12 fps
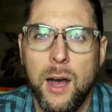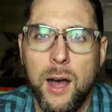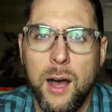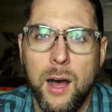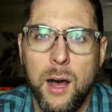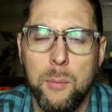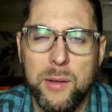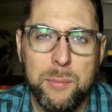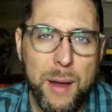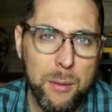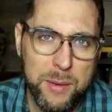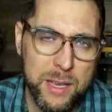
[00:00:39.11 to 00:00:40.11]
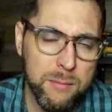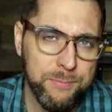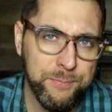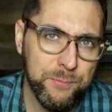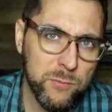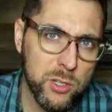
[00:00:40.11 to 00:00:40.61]
uh, a bit about me,
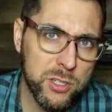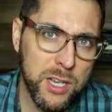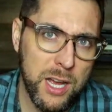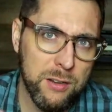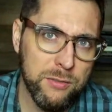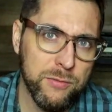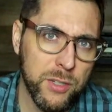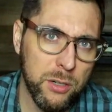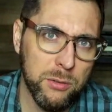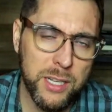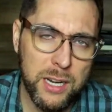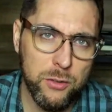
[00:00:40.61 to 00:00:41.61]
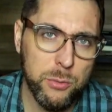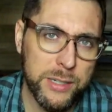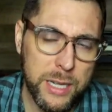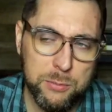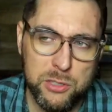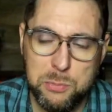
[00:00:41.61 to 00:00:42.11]
just kind of, you know, get
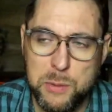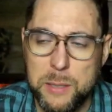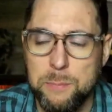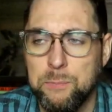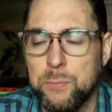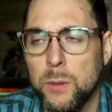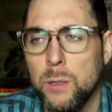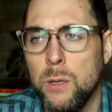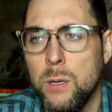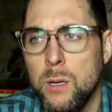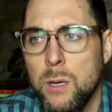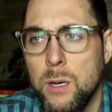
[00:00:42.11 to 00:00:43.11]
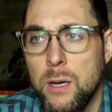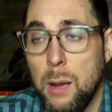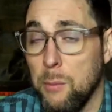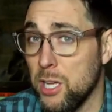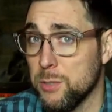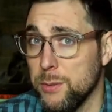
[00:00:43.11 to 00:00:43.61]
everybody up to speed.
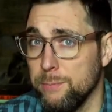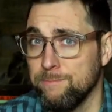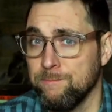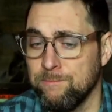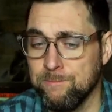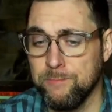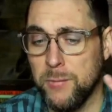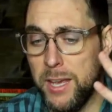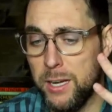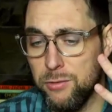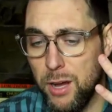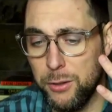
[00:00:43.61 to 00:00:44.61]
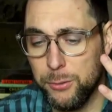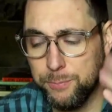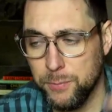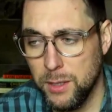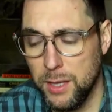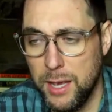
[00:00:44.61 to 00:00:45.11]
I'm a husband and a father,
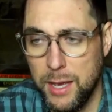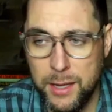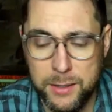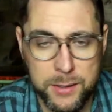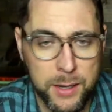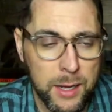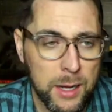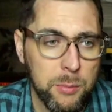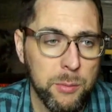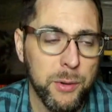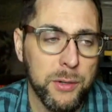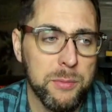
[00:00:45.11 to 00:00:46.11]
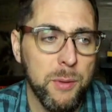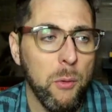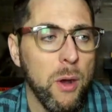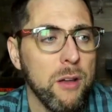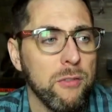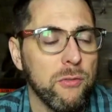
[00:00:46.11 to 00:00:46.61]
and uh, I've been married to
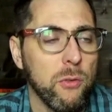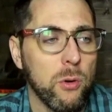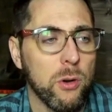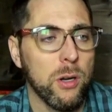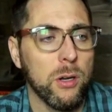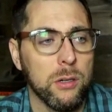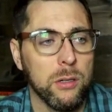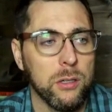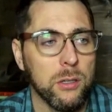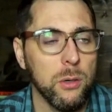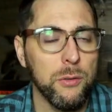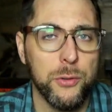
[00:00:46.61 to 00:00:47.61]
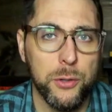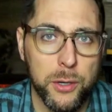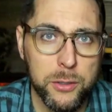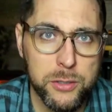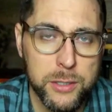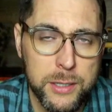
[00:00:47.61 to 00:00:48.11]
my wife for quite a few
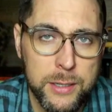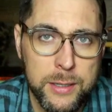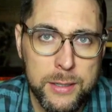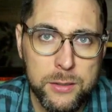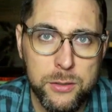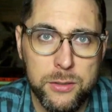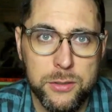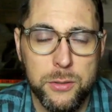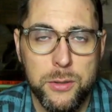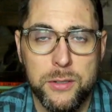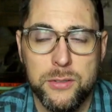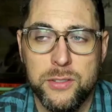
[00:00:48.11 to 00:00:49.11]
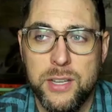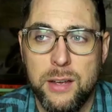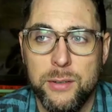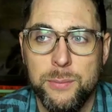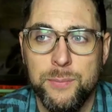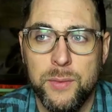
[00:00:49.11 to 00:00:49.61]
years, since two thousand
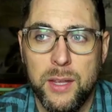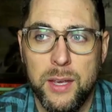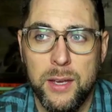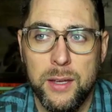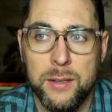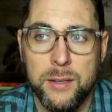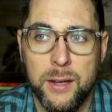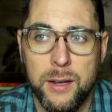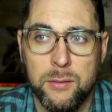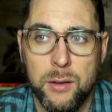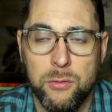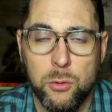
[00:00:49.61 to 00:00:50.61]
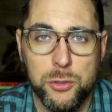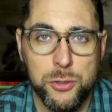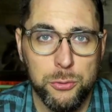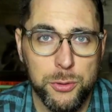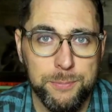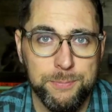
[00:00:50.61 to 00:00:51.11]
seven, and uh, I've got four
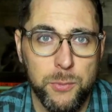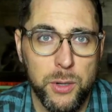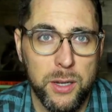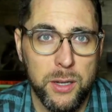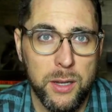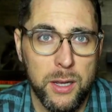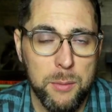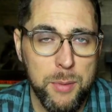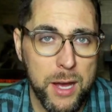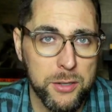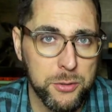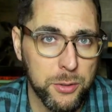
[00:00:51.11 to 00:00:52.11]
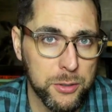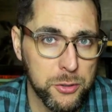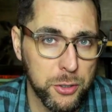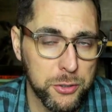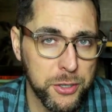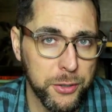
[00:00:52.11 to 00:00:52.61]
children. We and I pastor a
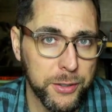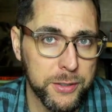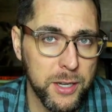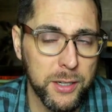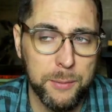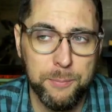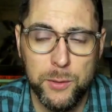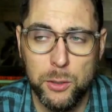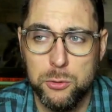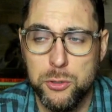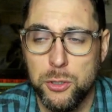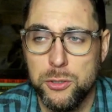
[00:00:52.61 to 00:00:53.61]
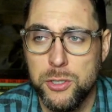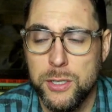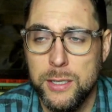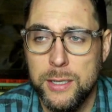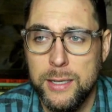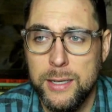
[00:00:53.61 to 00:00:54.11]
church here in Kentucky, a little church